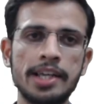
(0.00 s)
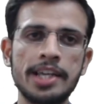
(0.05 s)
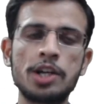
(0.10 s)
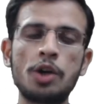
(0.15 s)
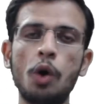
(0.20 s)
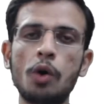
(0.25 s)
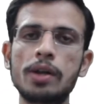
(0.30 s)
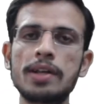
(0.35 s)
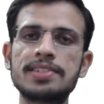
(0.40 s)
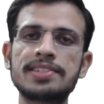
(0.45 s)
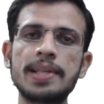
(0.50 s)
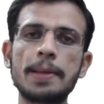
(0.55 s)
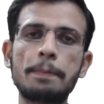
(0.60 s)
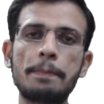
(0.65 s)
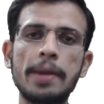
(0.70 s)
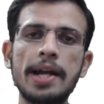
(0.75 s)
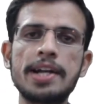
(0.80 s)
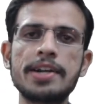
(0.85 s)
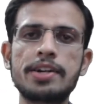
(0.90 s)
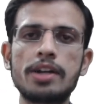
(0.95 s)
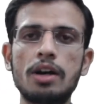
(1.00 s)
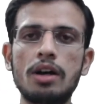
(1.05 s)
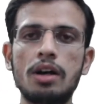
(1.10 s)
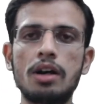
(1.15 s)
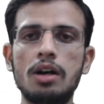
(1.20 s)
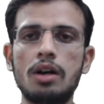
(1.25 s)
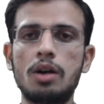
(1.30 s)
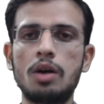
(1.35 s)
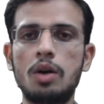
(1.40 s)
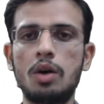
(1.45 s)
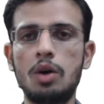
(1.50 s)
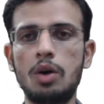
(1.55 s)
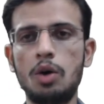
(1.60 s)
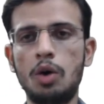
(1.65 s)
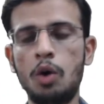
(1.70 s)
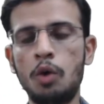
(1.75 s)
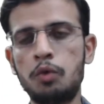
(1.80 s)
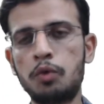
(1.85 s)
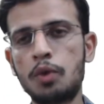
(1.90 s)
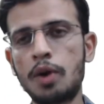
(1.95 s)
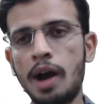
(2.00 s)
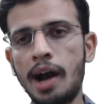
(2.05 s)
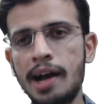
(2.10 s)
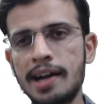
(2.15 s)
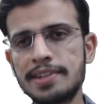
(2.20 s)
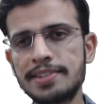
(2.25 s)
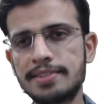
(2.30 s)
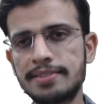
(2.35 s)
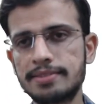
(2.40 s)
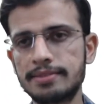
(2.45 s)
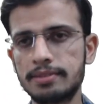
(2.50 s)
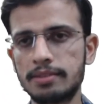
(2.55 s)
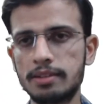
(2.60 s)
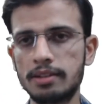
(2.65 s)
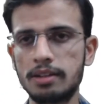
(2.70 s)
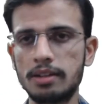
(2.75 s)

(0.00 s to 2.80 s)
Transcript: He got a shipment of cars,